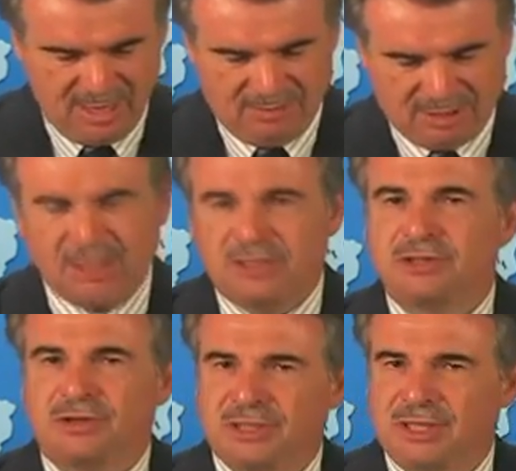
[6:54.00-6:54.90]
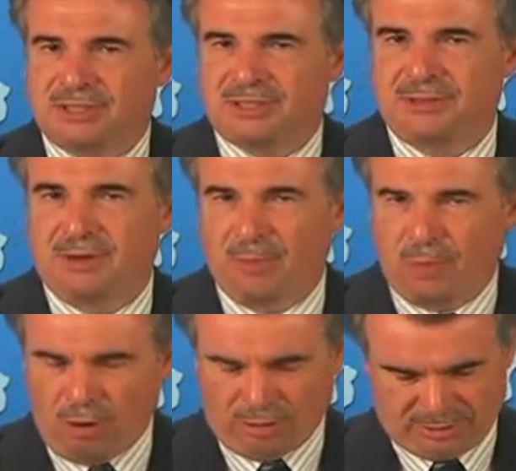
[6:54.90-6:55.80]
But listen to this
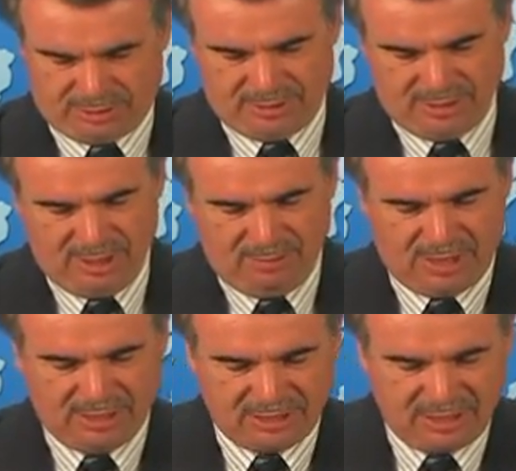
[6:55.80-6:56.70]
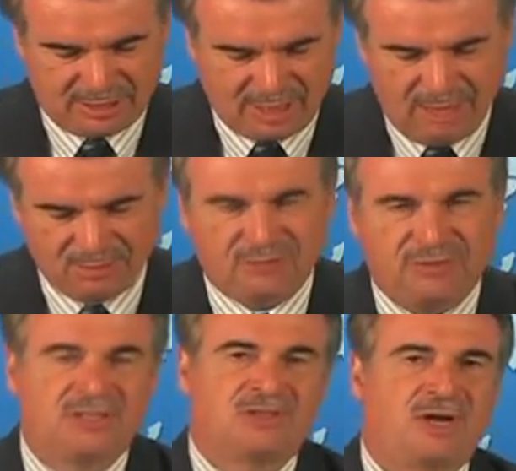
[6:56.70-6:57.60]
report by the Times of
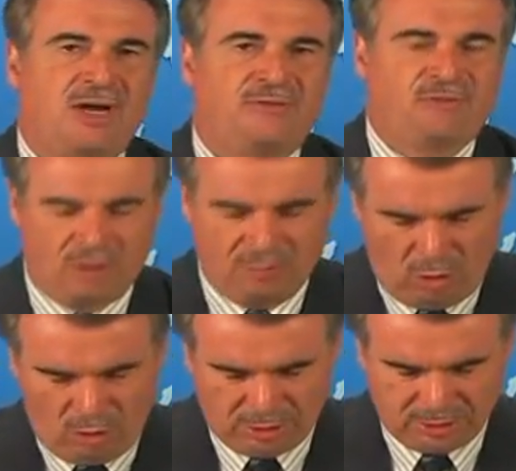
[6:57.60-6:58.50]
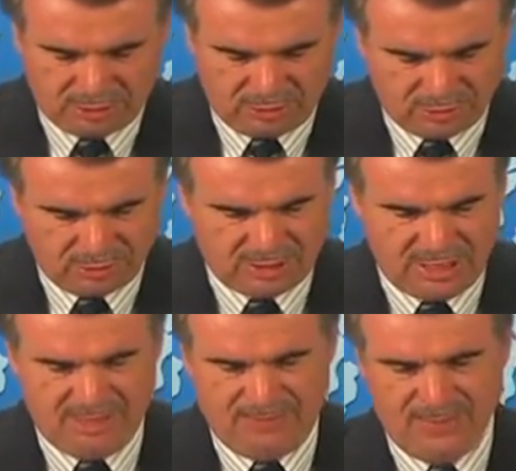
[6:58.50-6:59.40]
Israel from August
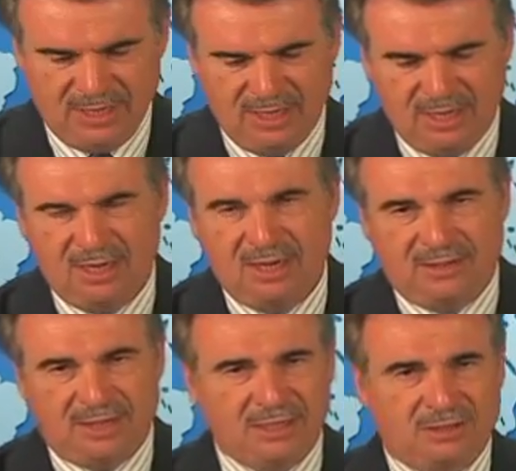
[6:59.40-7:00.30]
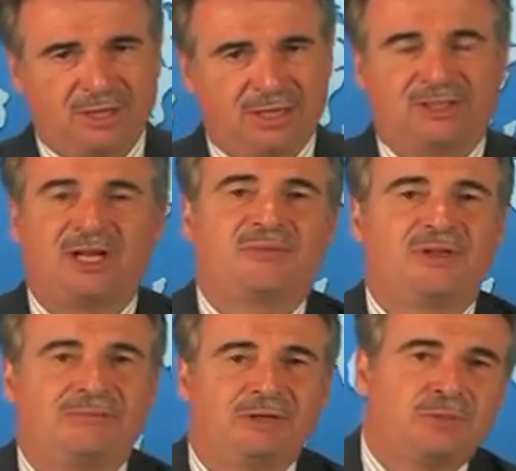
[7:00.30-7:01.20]
13. And that is really
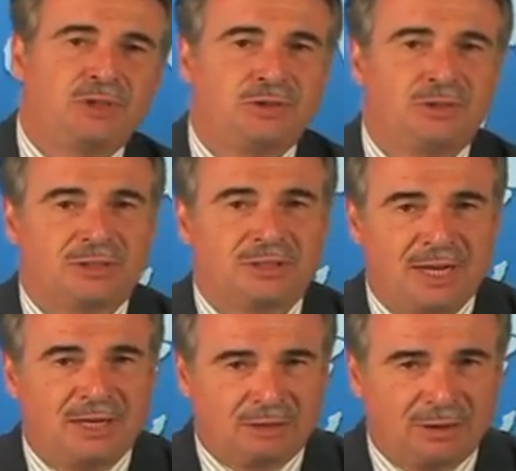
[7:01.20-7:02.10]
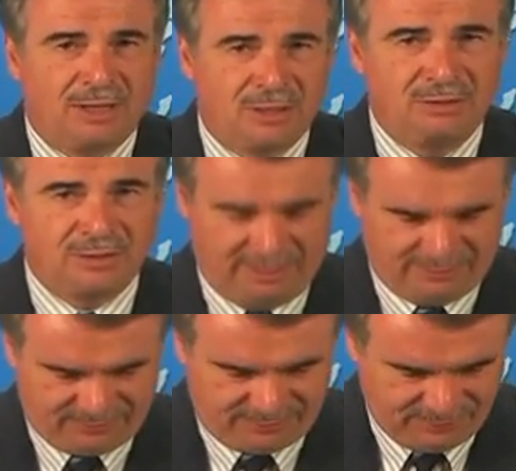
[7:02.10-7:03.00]
something which we should take great note
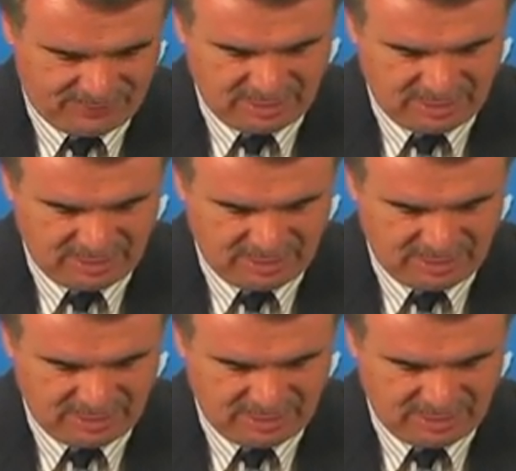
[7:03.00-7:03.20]
of.